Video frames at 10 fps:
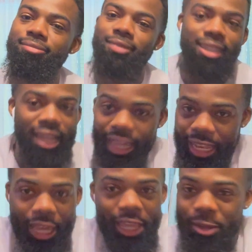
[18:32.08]
And that's all
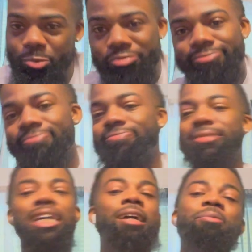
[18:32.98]
I can
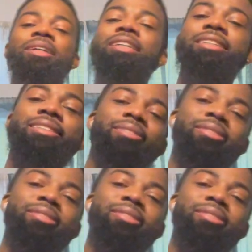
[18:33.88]
really